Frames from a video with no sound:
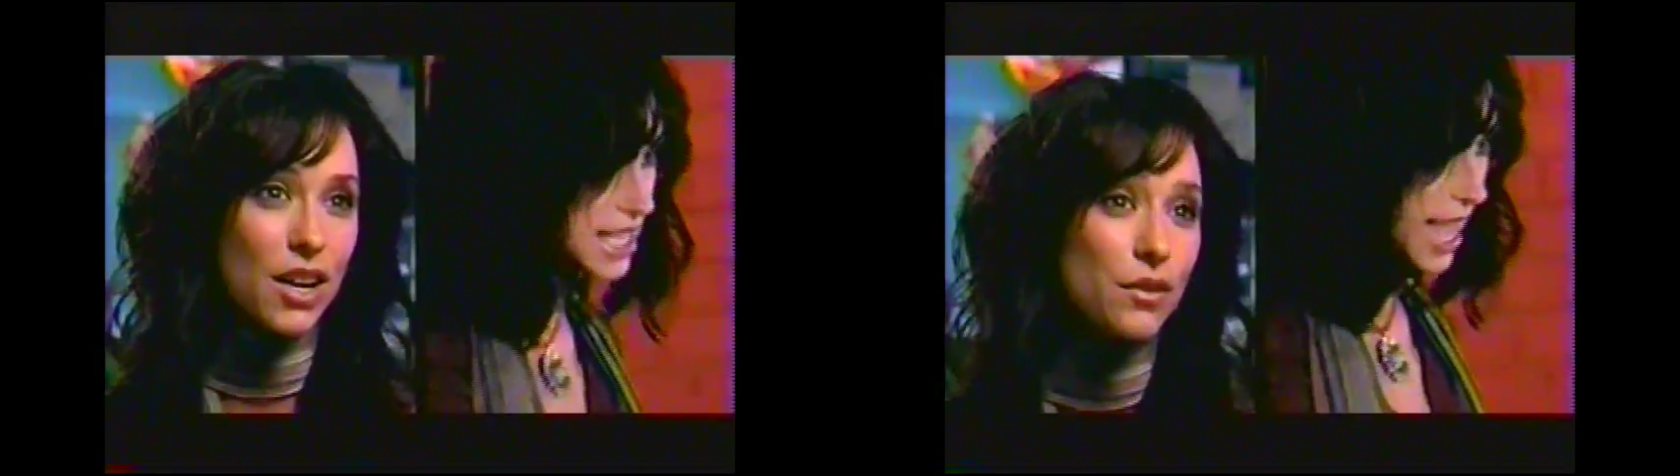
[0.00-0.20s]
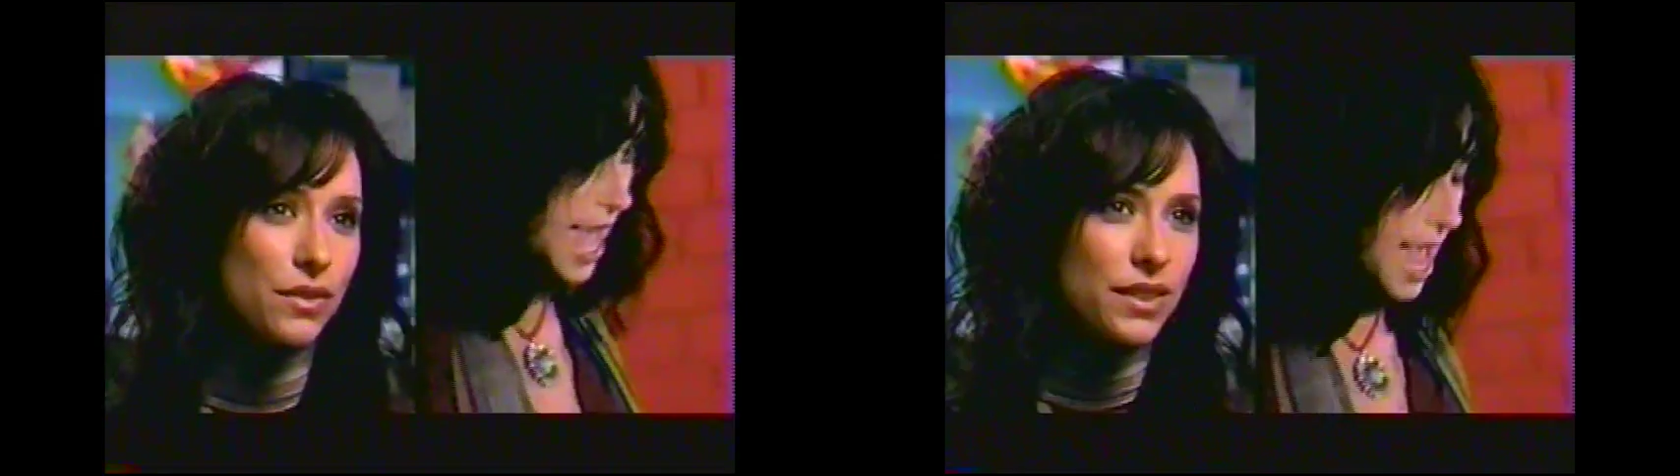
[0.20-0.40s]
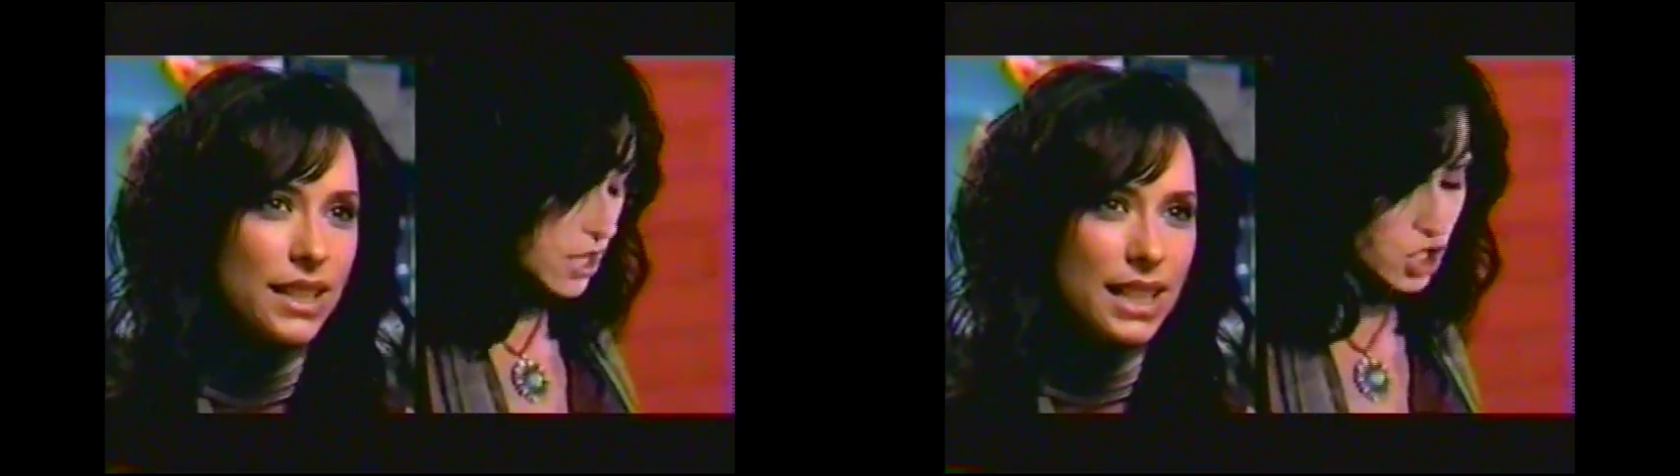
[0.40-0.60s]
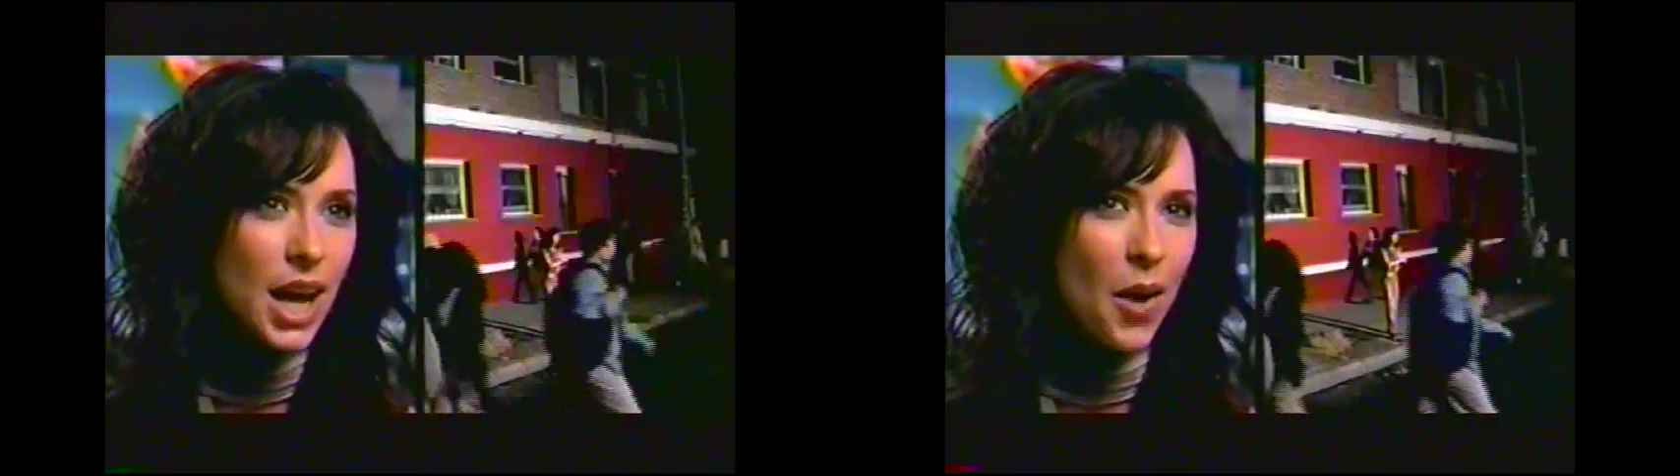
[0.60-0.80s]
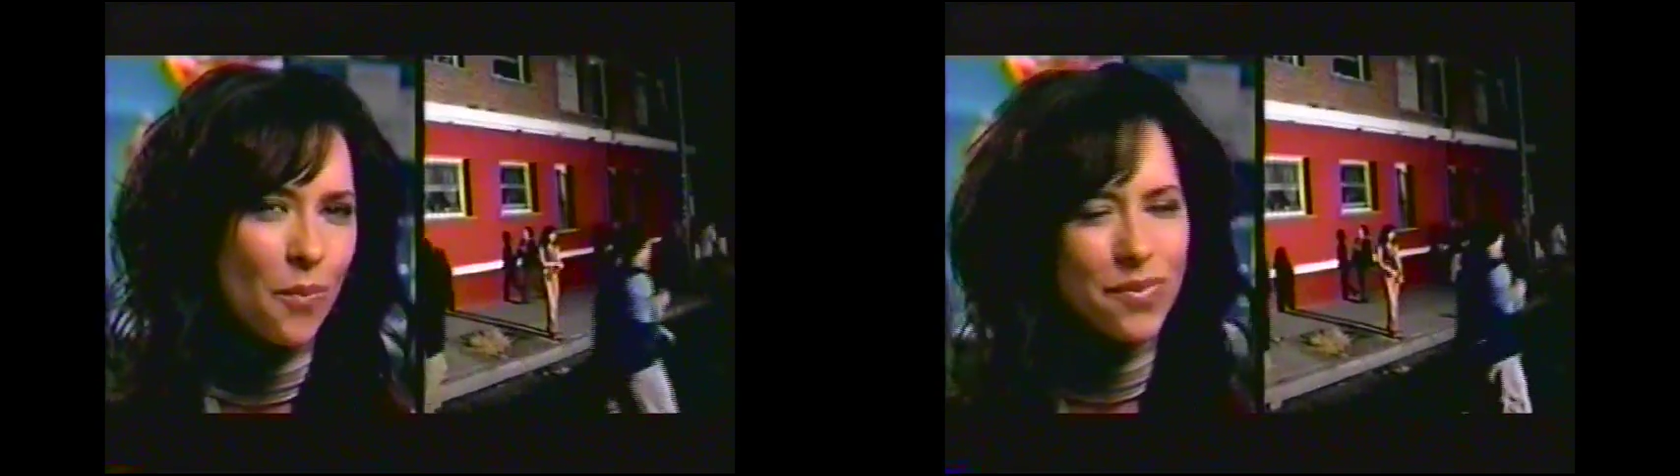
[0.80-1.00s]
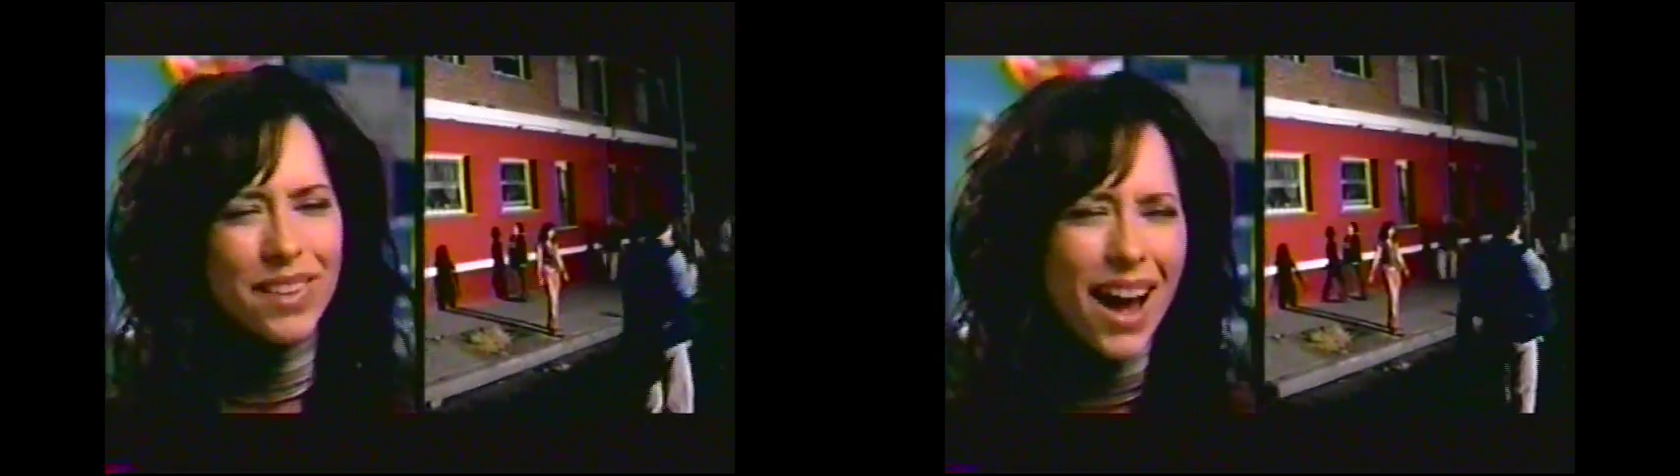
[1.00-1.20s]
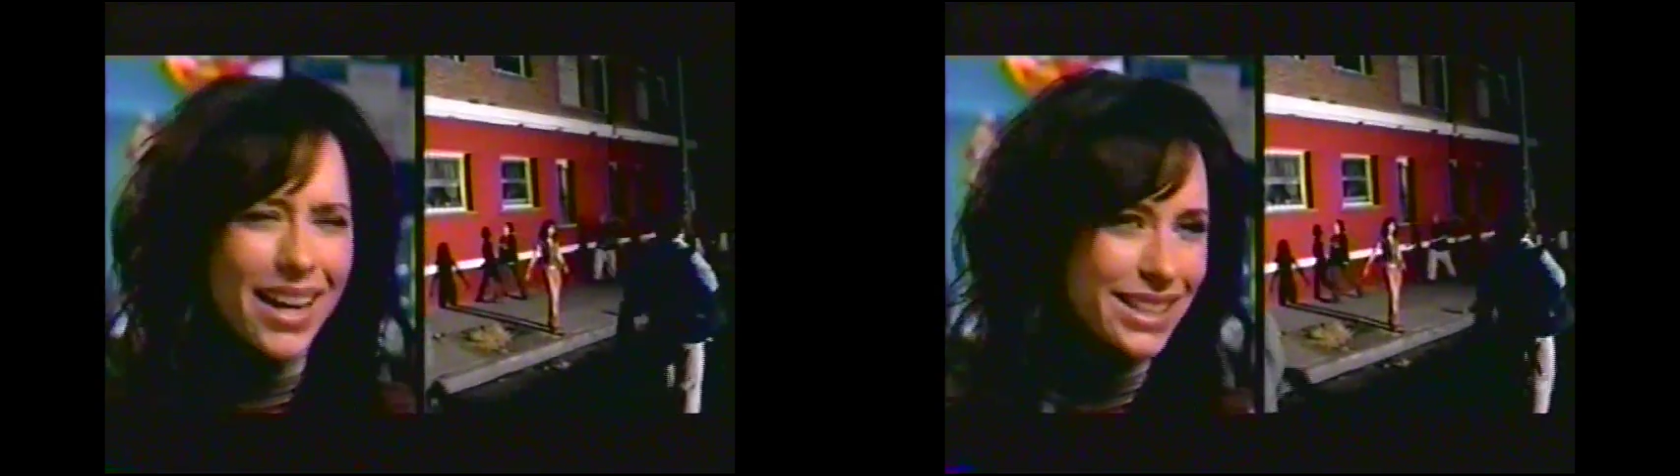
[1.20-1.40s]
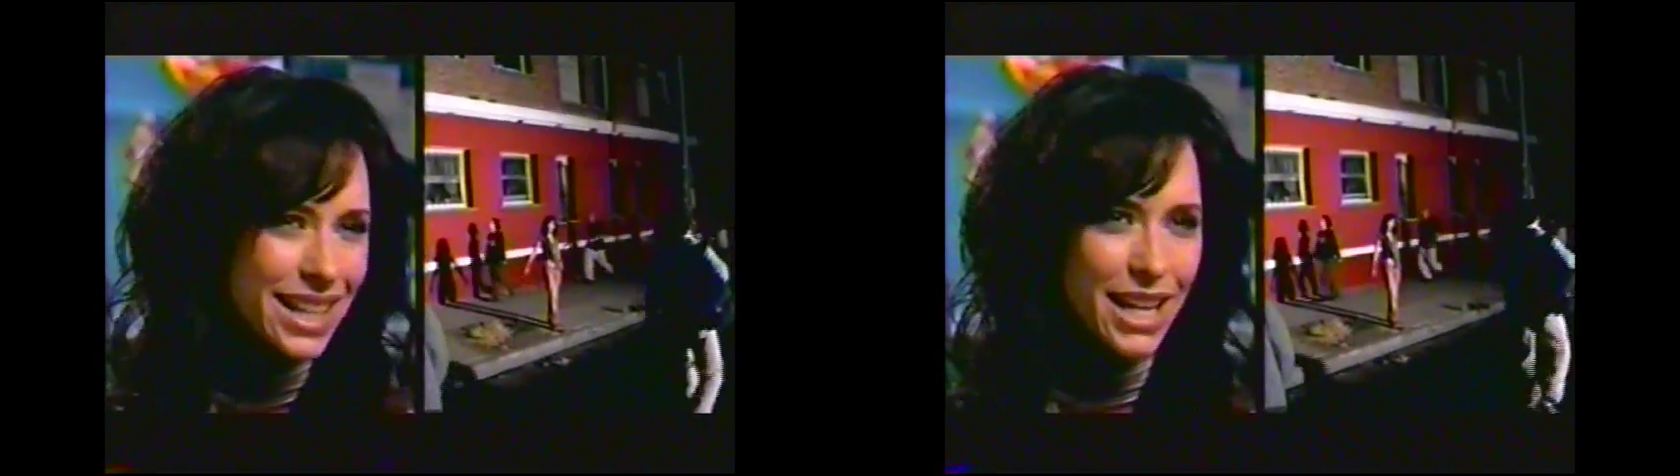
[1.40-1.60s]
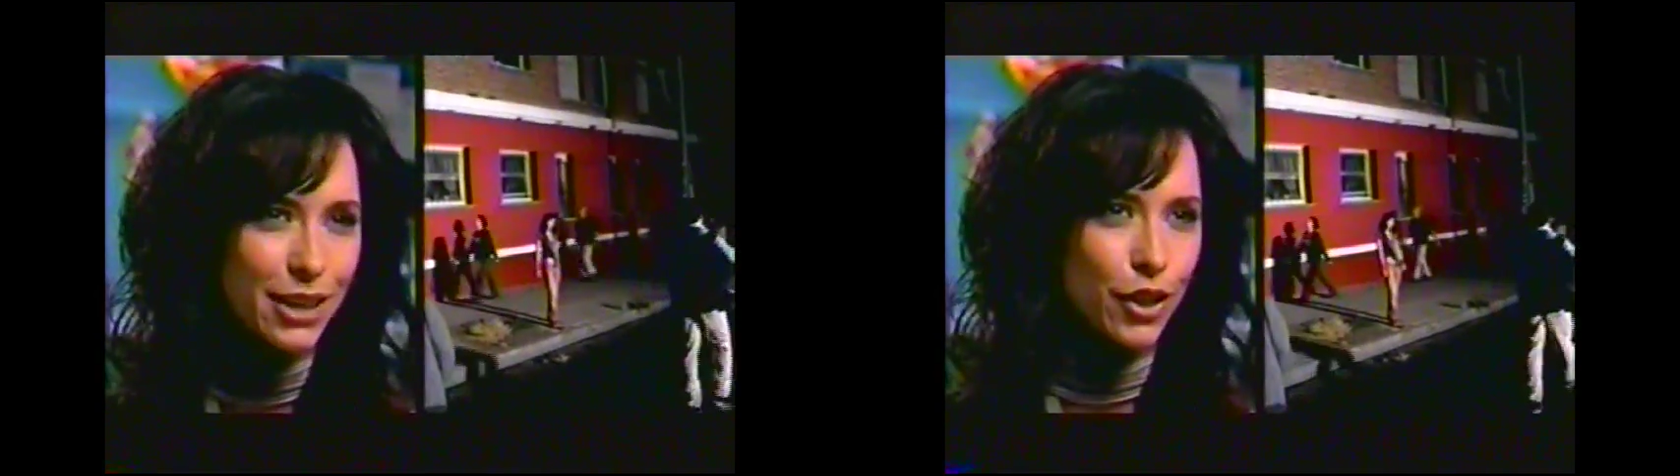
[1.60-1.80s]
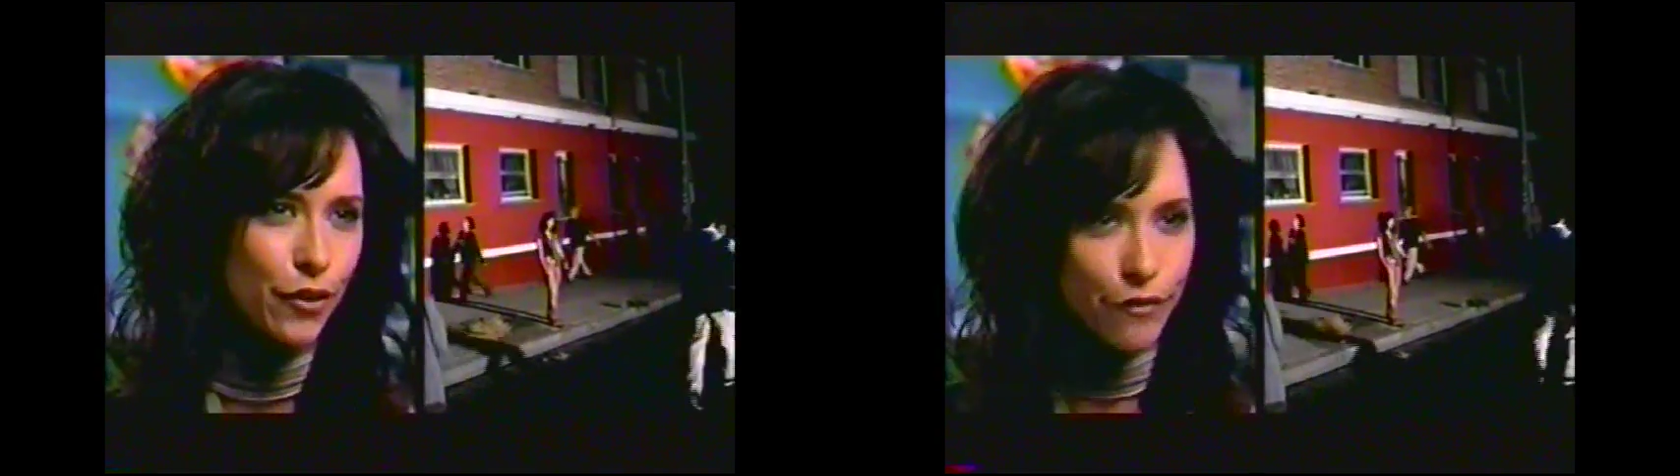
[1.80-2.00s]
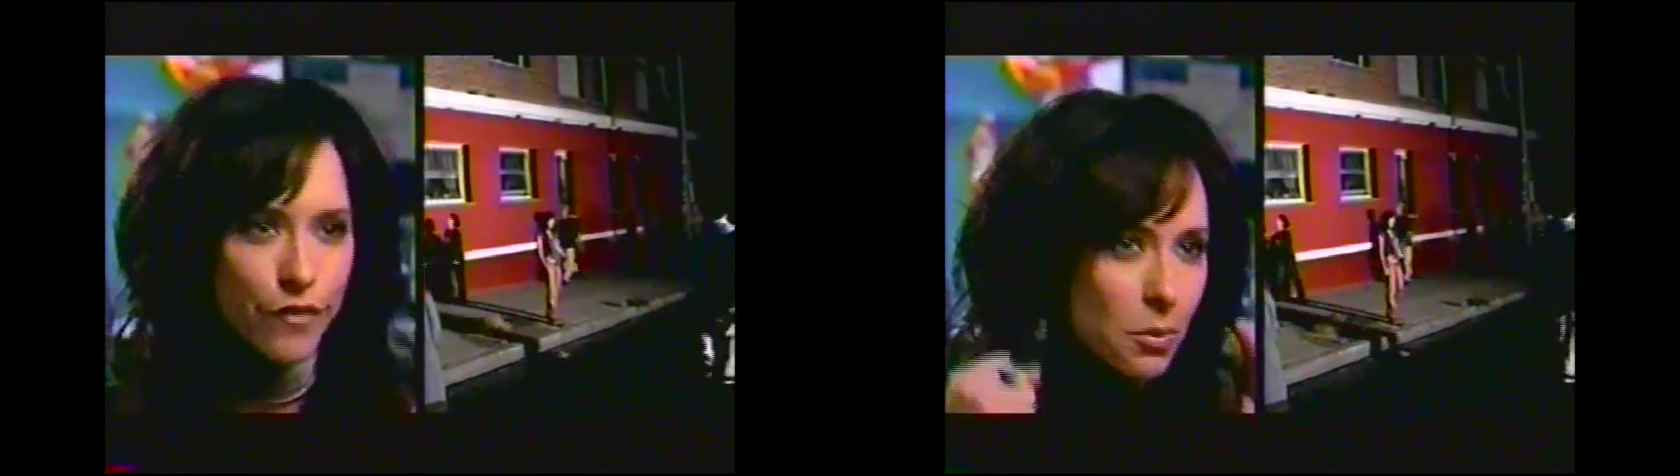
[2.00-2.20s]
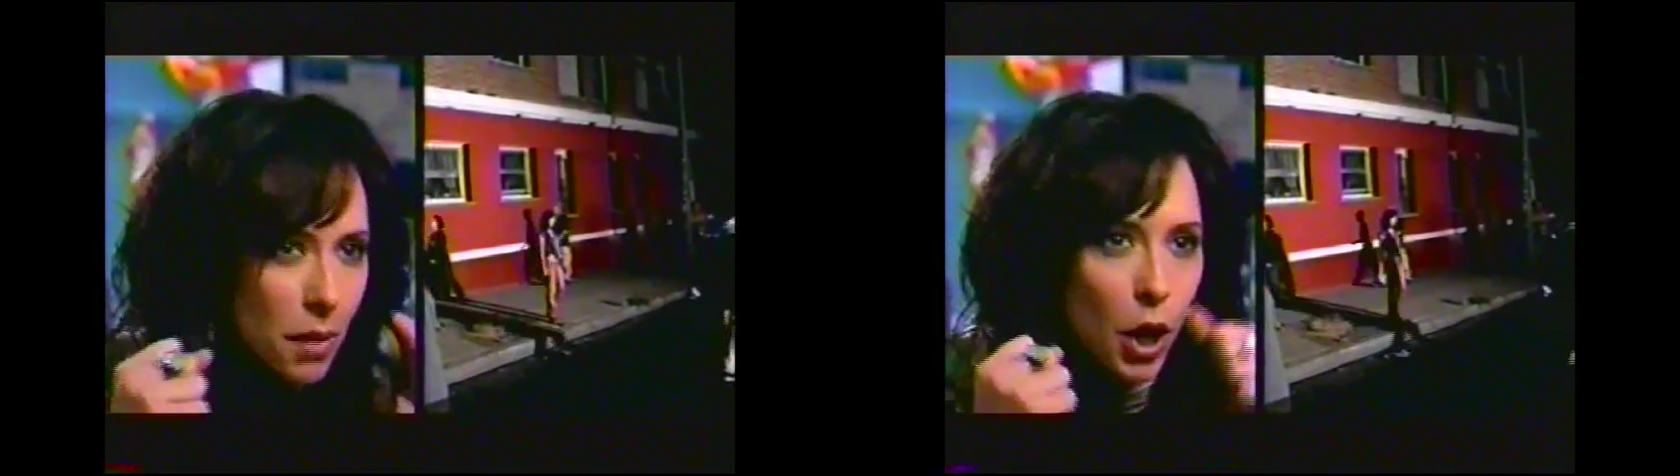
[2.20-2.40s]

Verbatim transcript: I love. Um, not in like the